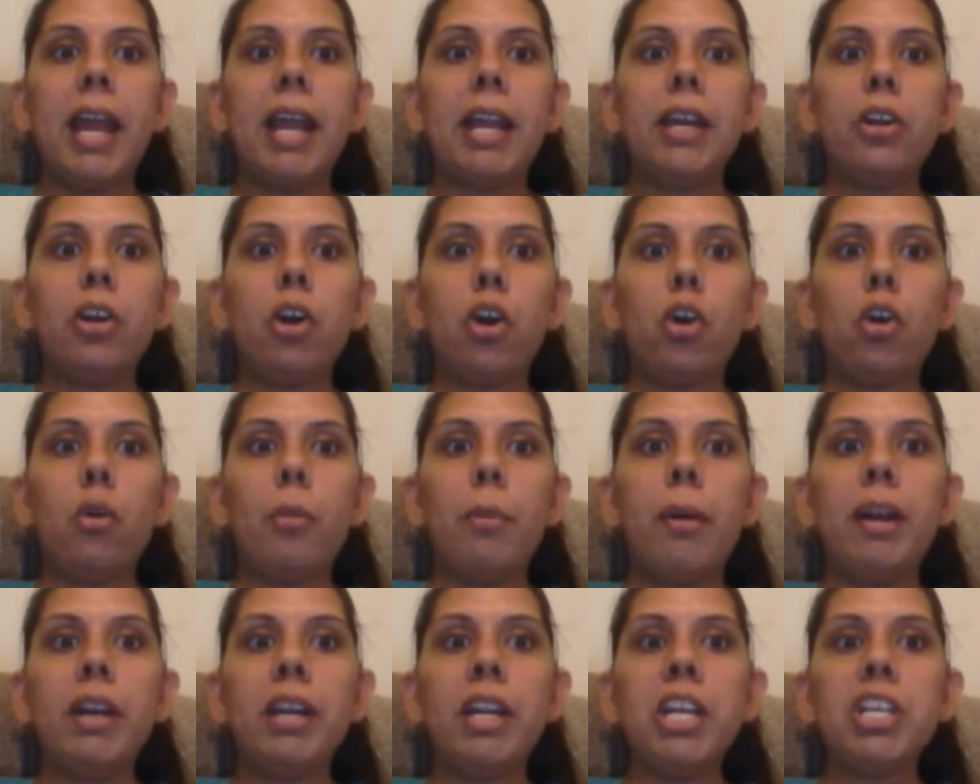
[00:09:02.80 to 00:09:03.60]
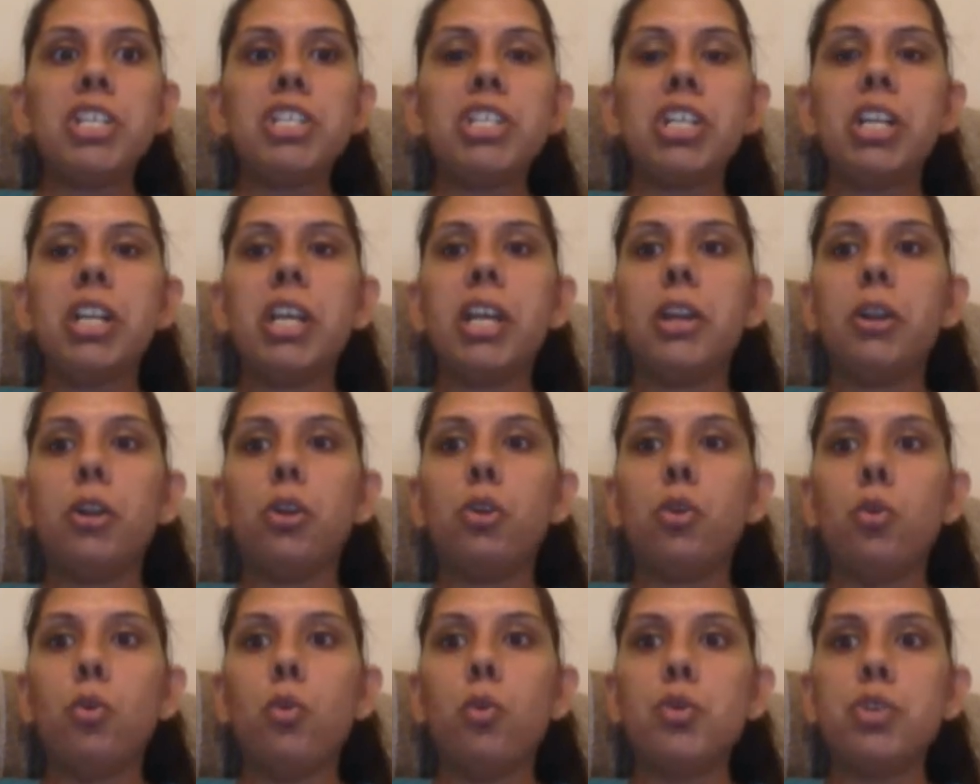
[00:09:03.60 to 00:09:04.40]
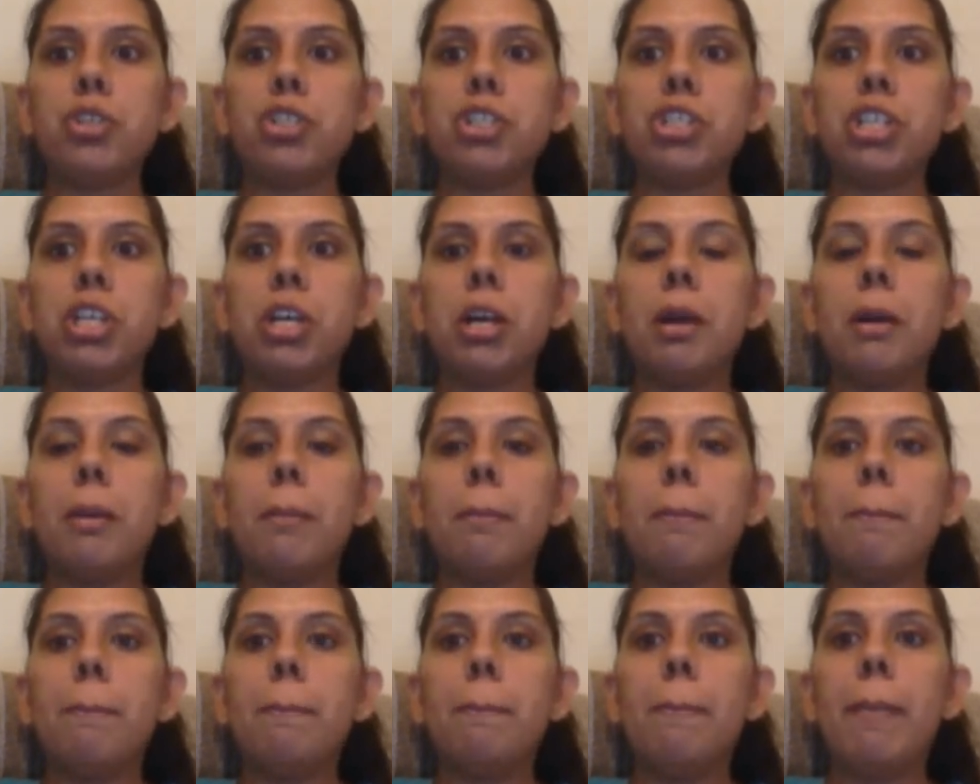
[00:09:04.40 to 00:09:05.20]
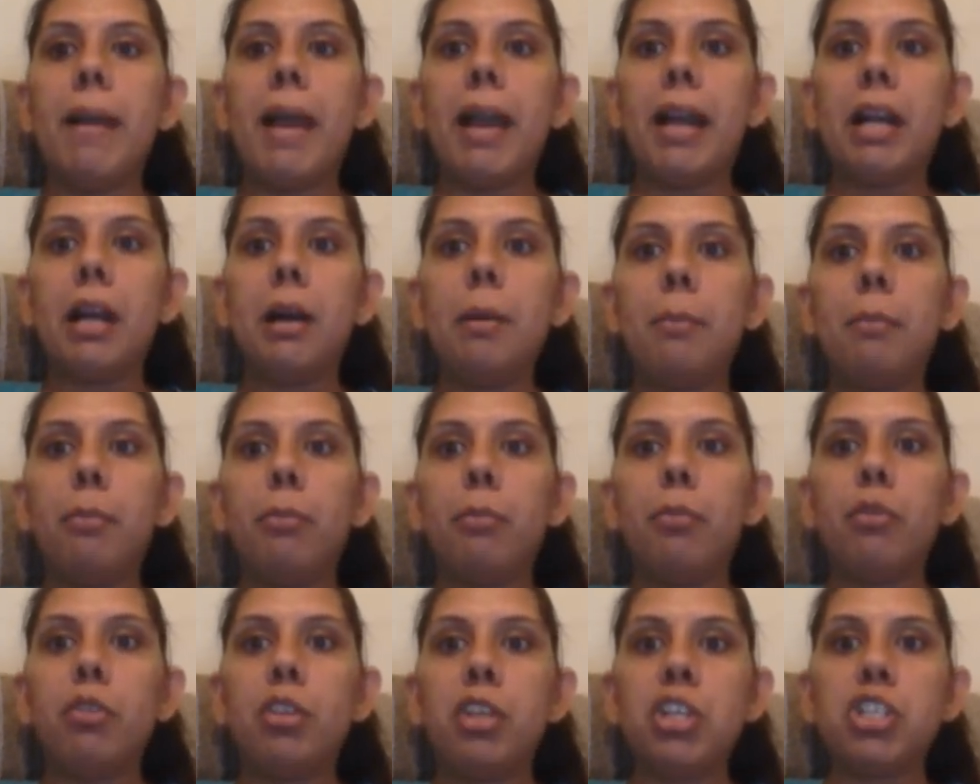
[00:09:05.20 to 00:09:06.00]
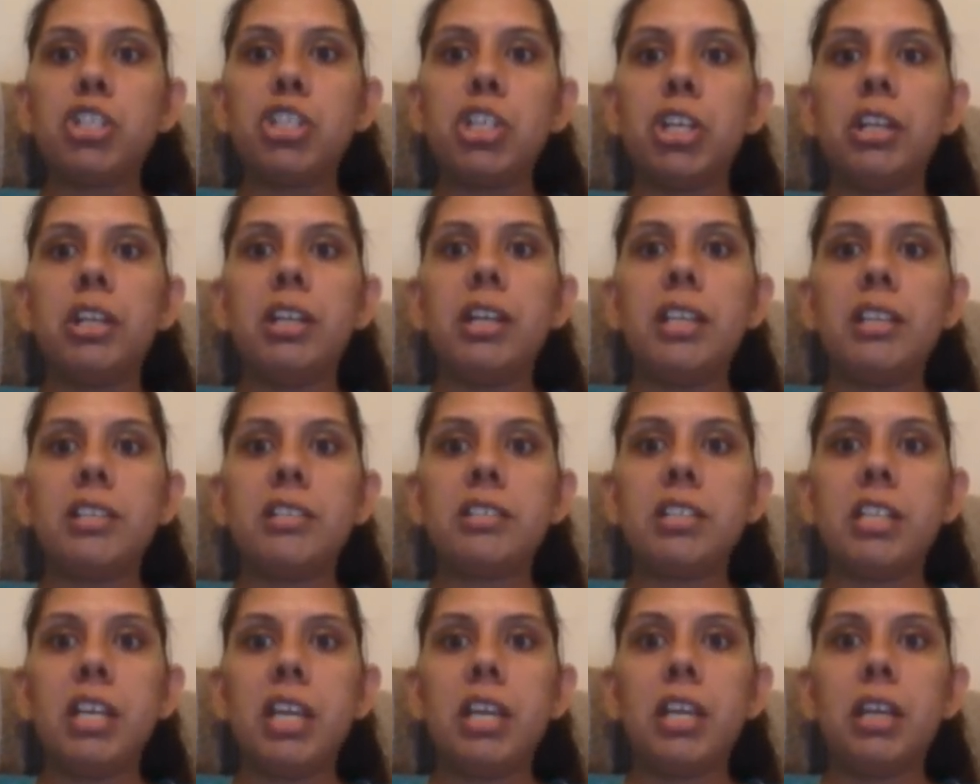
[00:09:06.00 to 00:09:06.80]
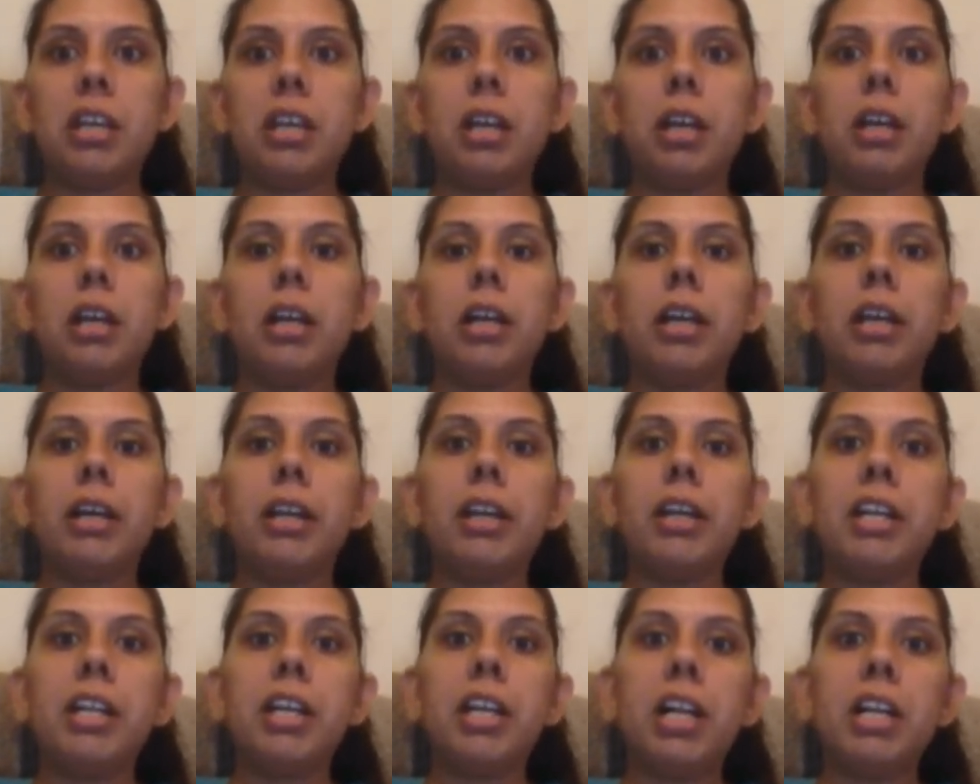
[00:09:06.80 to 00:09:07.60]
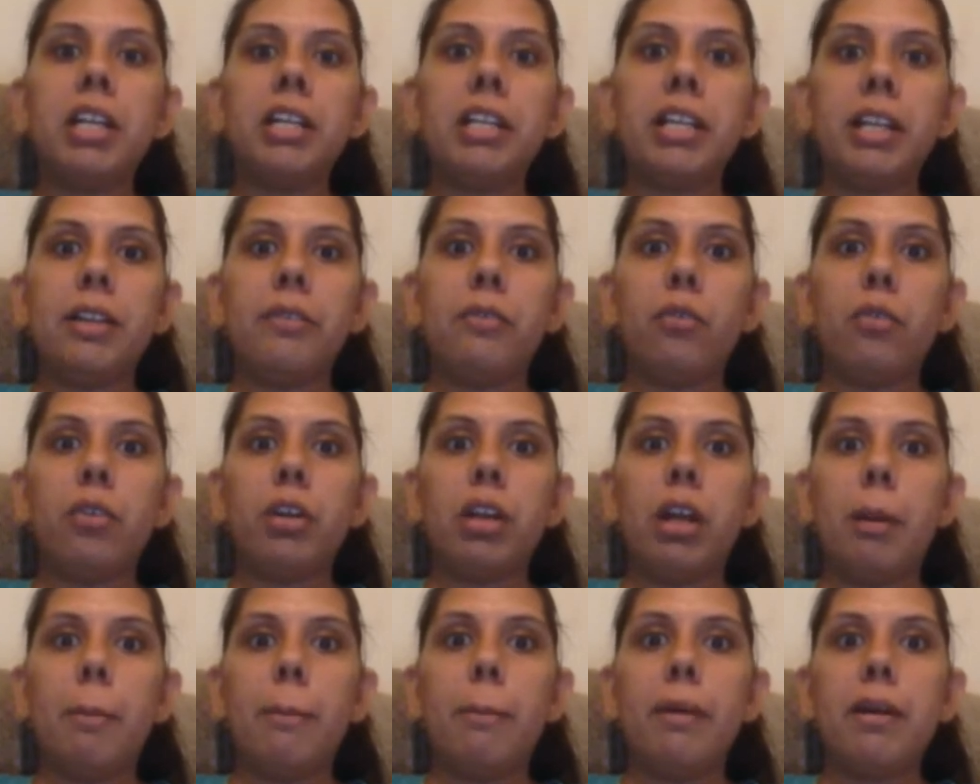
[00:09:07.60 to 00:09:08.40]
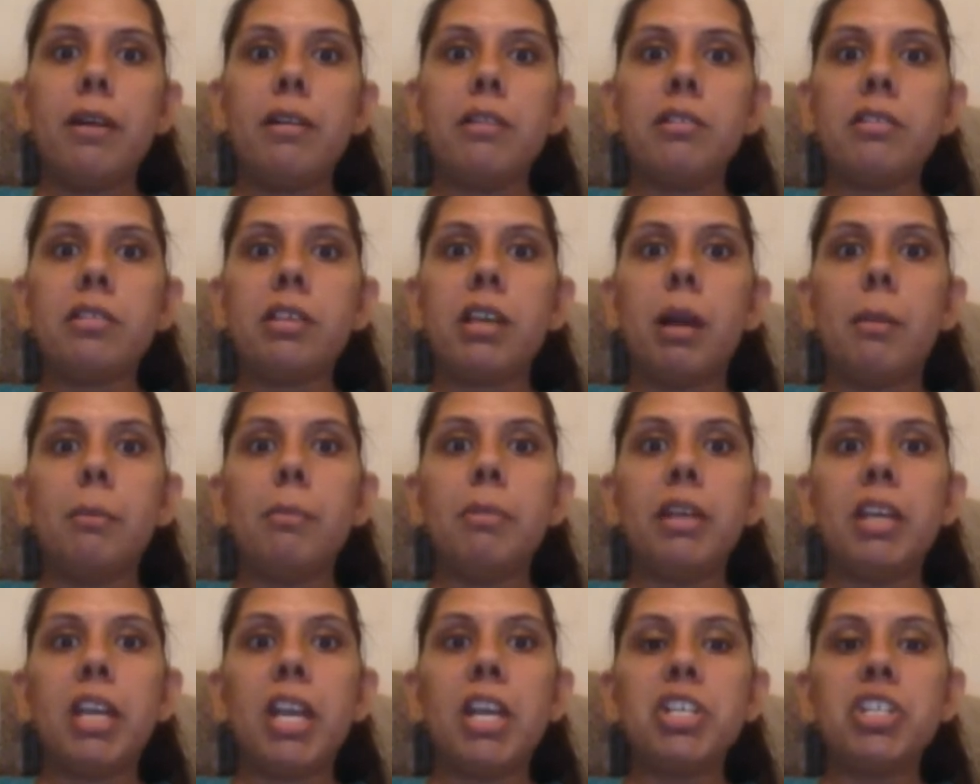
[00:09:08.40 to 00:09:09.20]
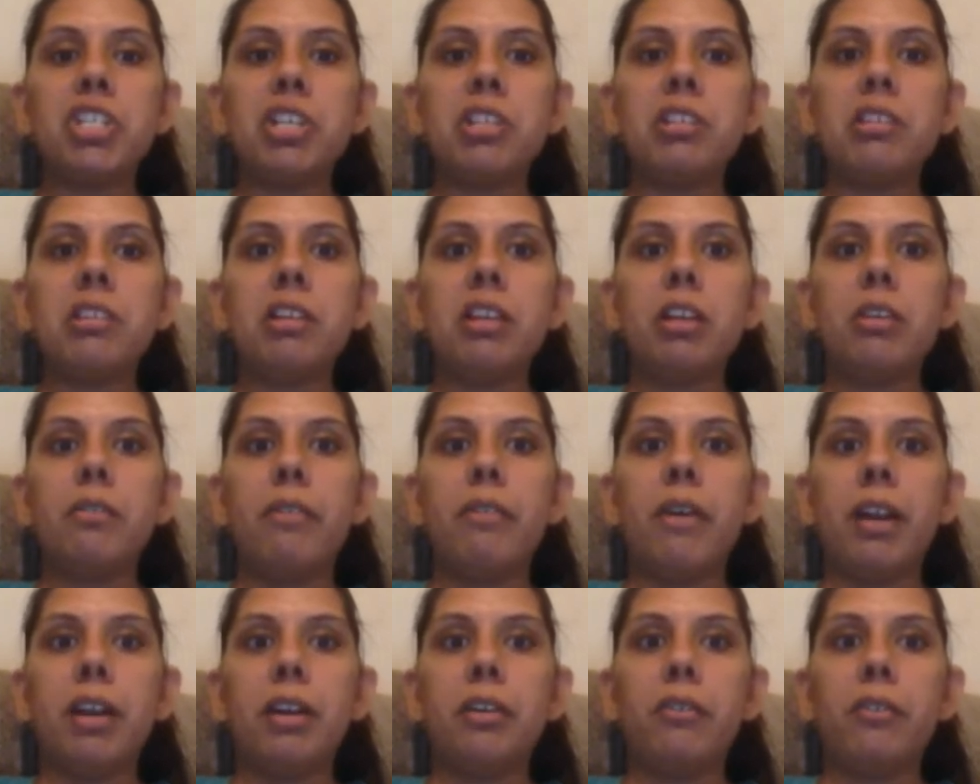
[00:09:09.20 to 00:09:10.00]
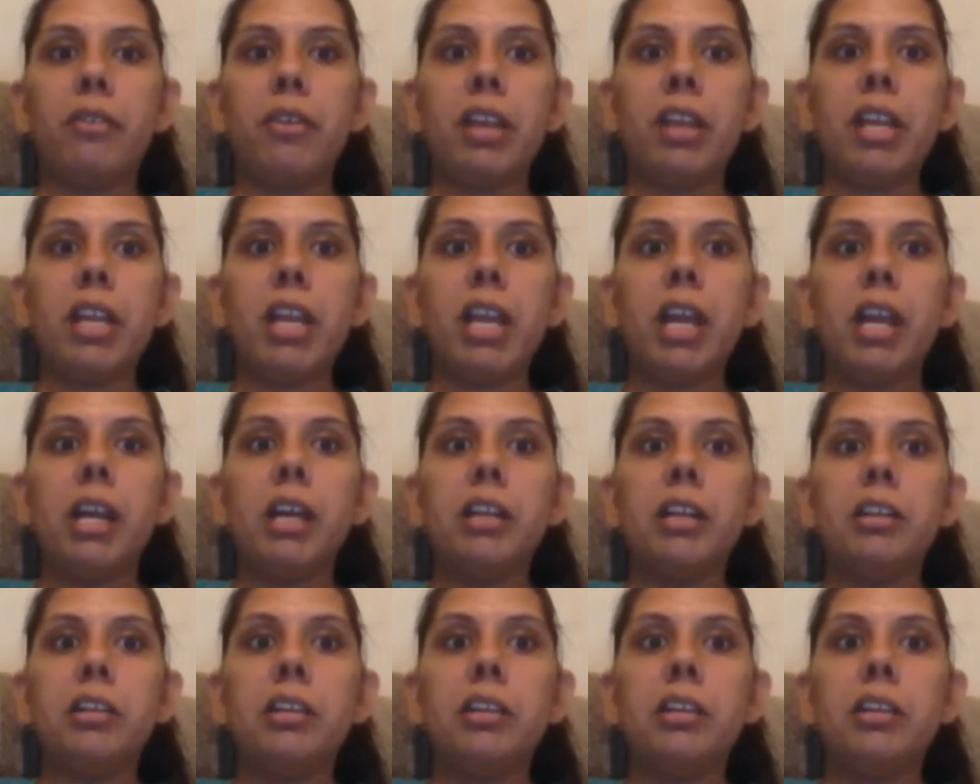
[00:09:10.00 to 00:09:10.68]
and documentation includes backup position listing, critical telephone numbers, communications inventory,